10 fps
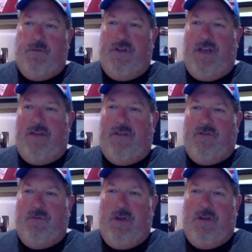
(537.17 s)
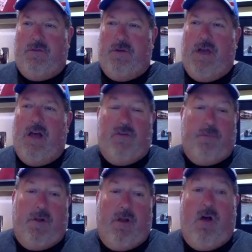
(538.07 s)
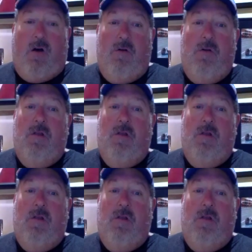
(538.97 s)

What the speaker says: but you got a situation where Alex Palou